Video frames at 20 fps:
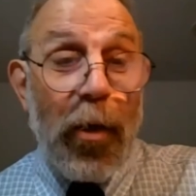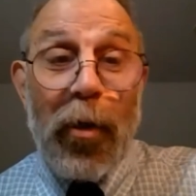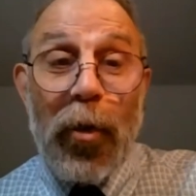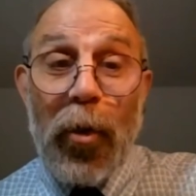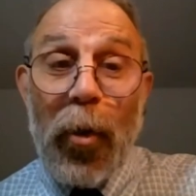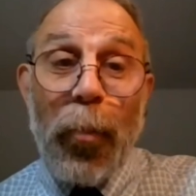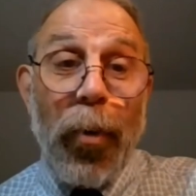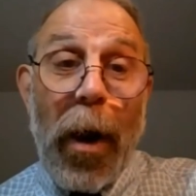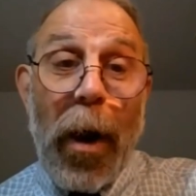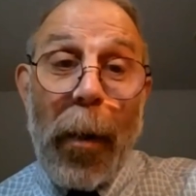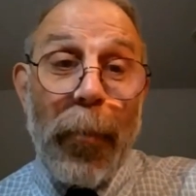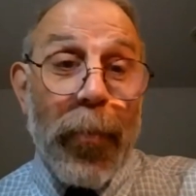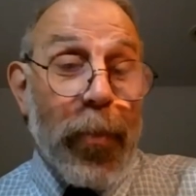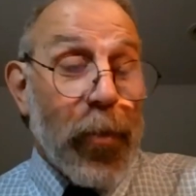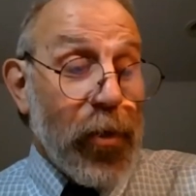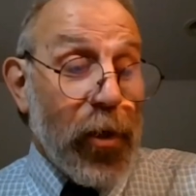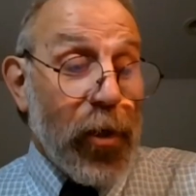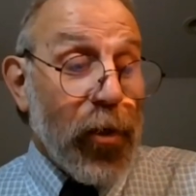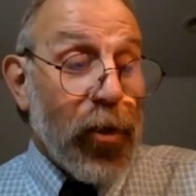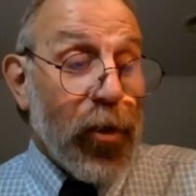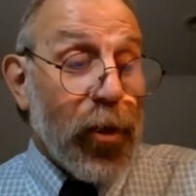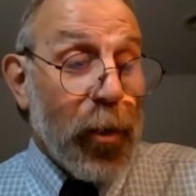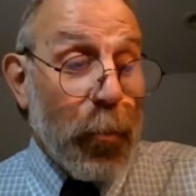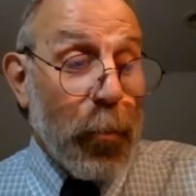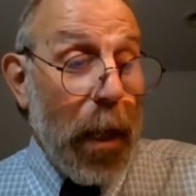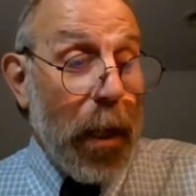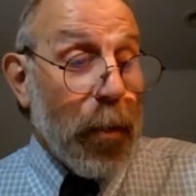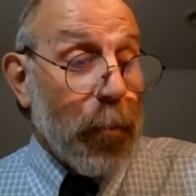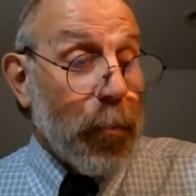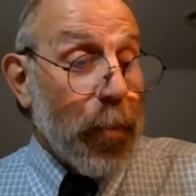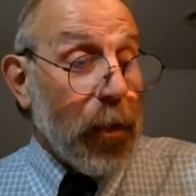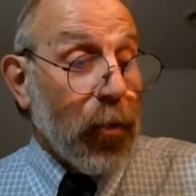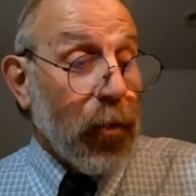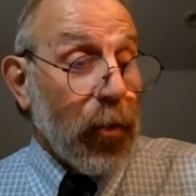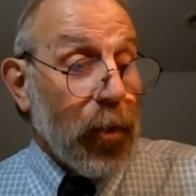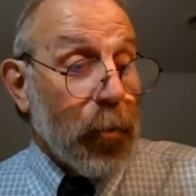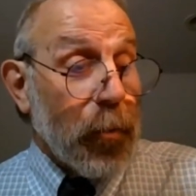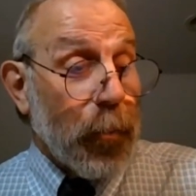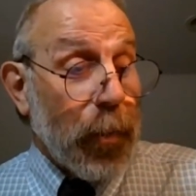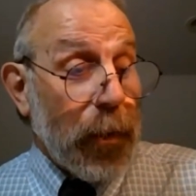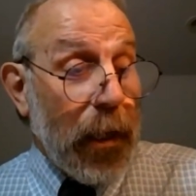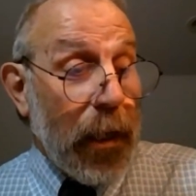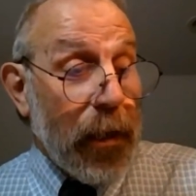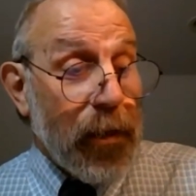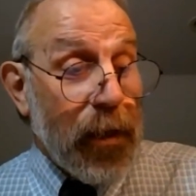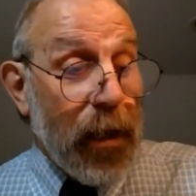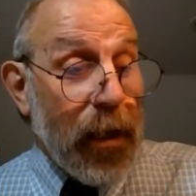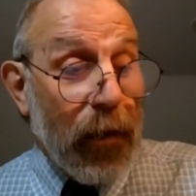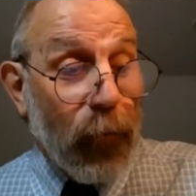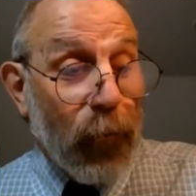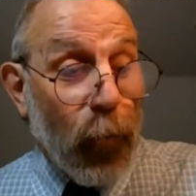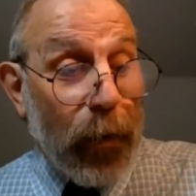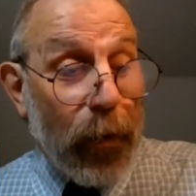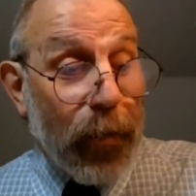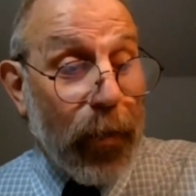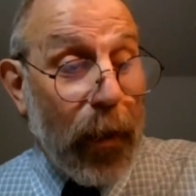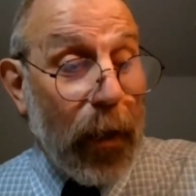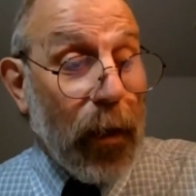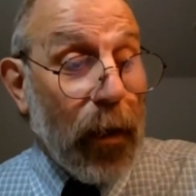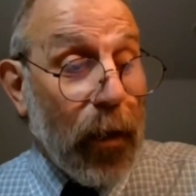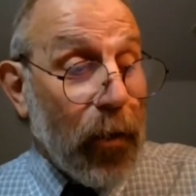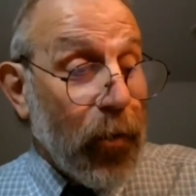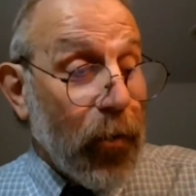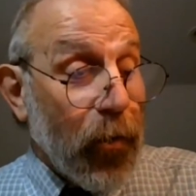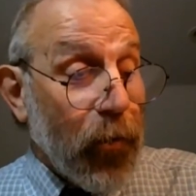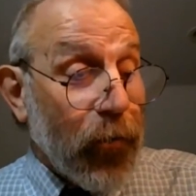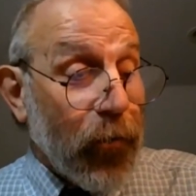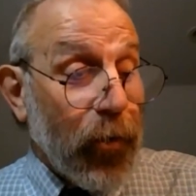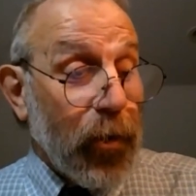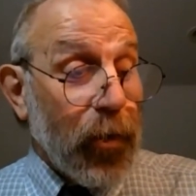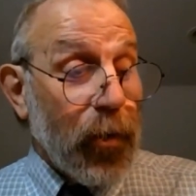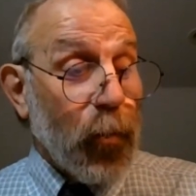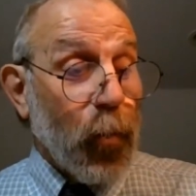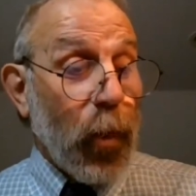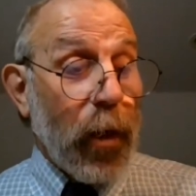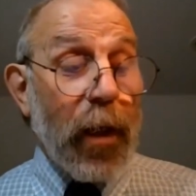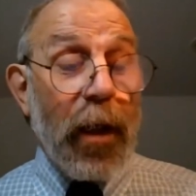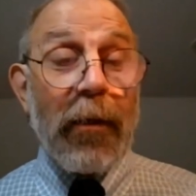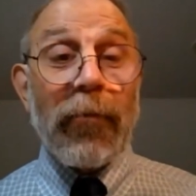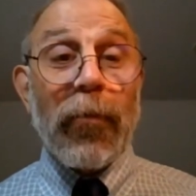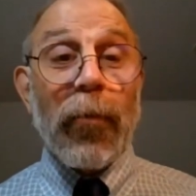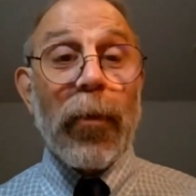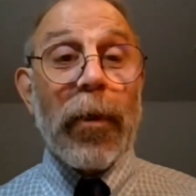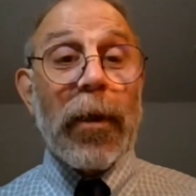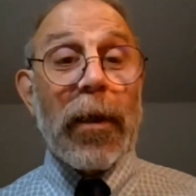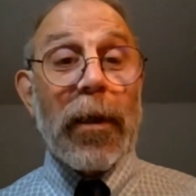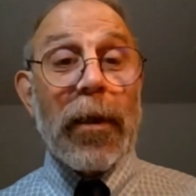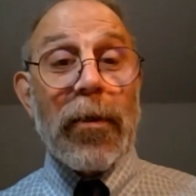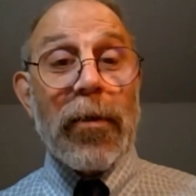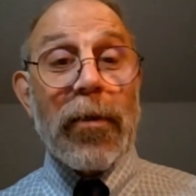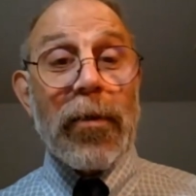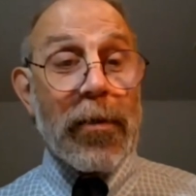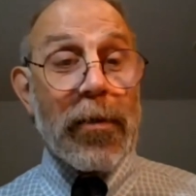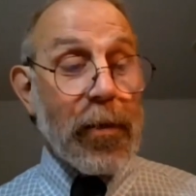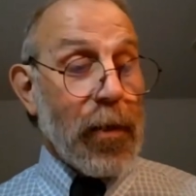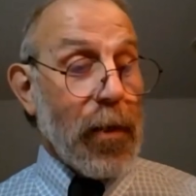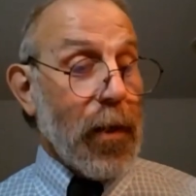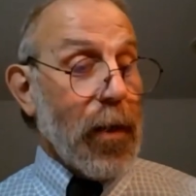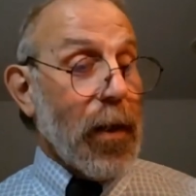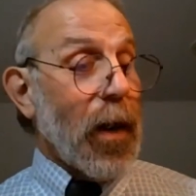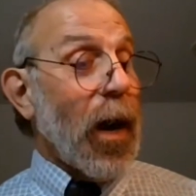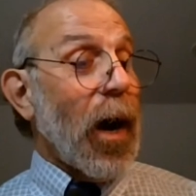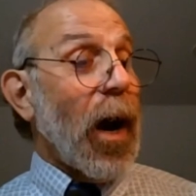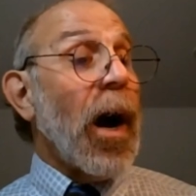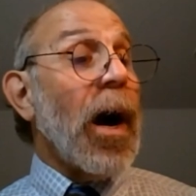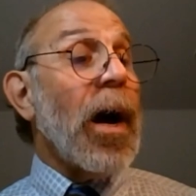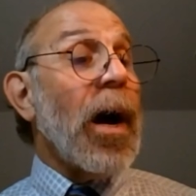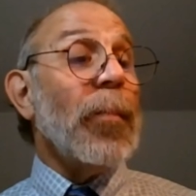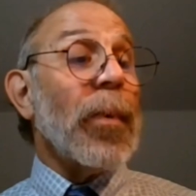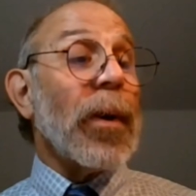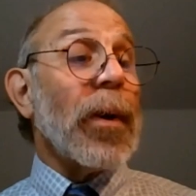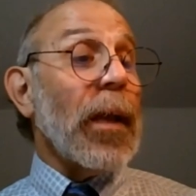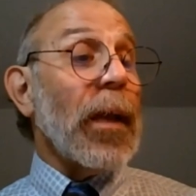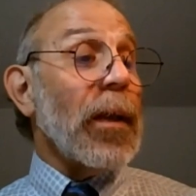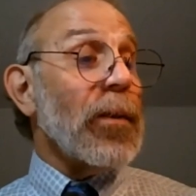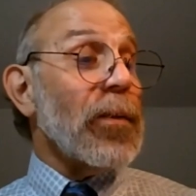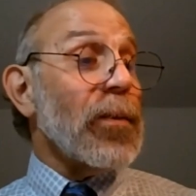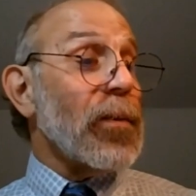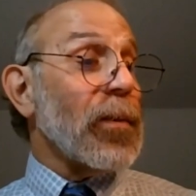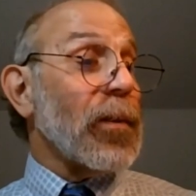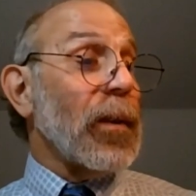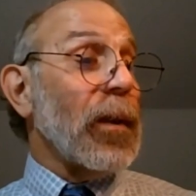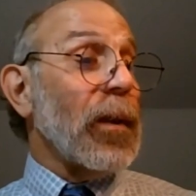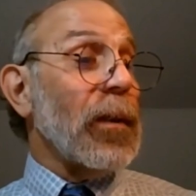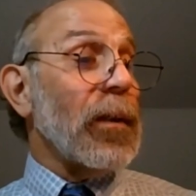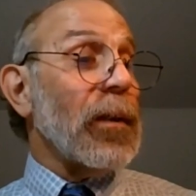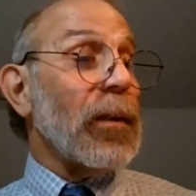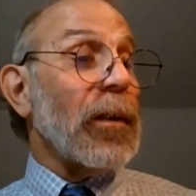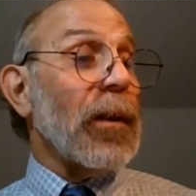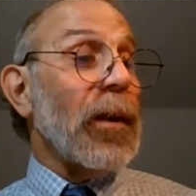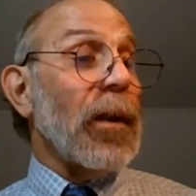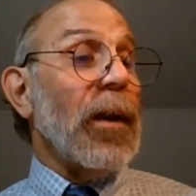Your proposition may be good, but let's have one thing understood. Whatever it is, I'm against it.